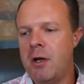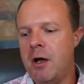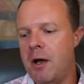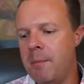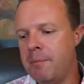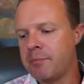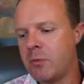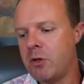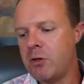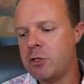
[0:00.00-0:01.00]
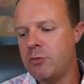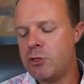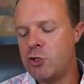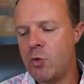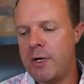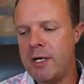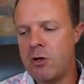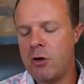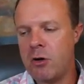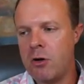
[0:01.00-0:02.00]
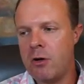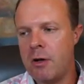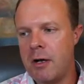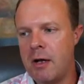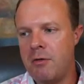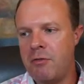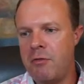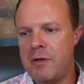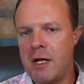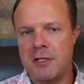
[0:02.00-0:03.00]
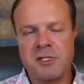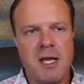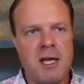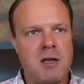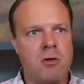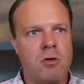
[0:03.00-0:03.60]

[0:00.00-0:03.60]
was joining her fiance